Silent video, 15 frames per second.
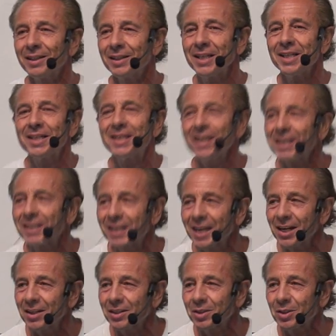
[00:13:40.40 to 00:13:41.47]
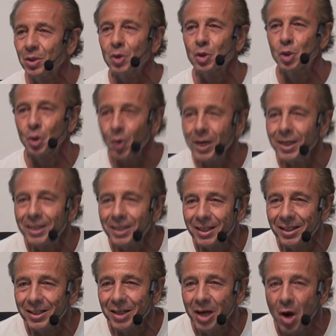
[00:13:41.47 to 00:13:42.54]
to dictate their
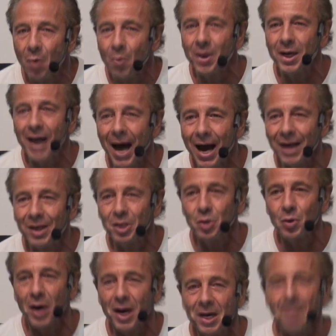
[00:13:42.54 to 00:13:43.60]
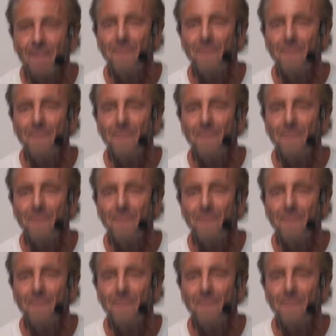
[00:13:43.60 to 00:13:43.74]
choices when God is trying to